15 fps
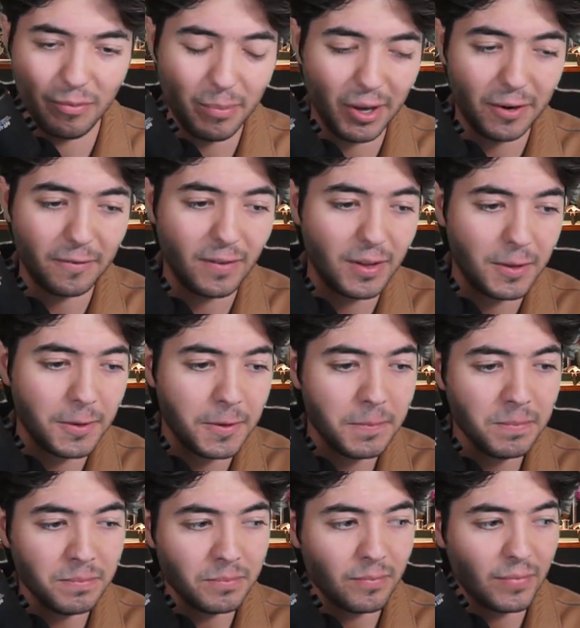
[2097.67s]
but
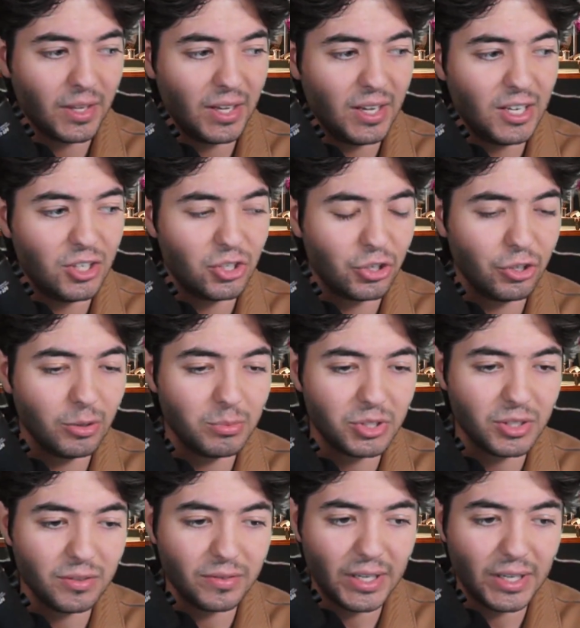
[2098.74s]
in terms of